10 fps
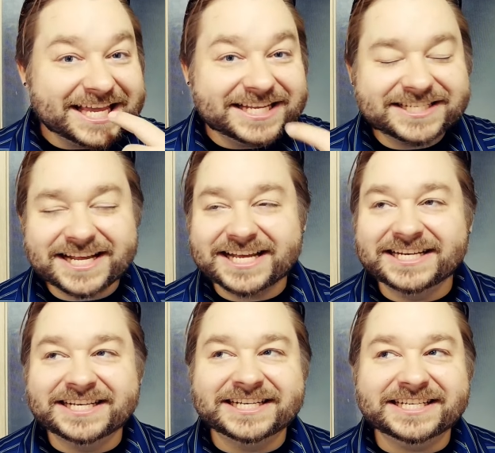
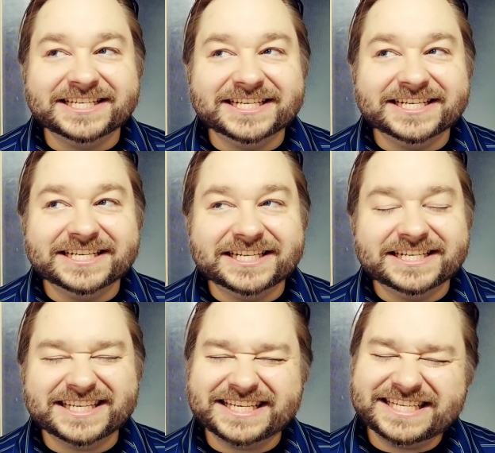Inside, L, L,
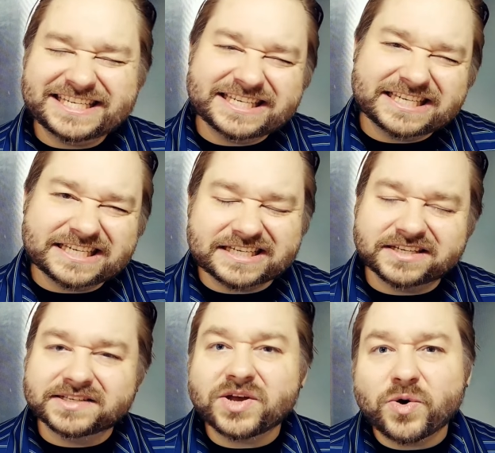
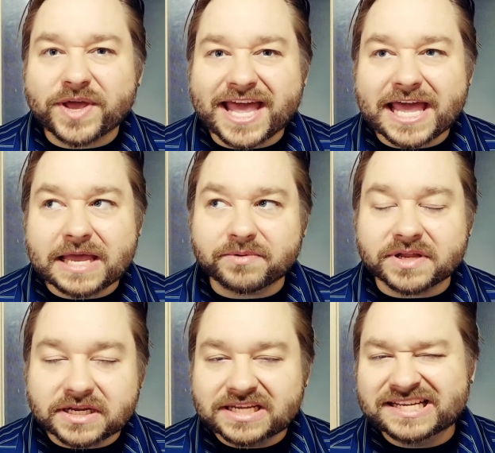eh, it's okay,
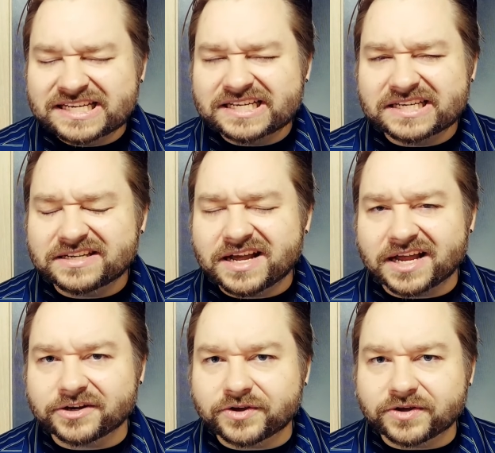but
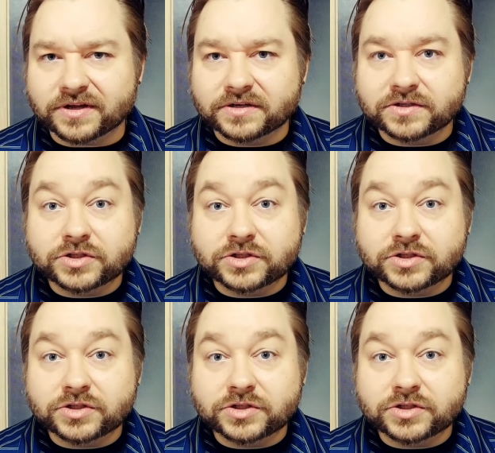not good.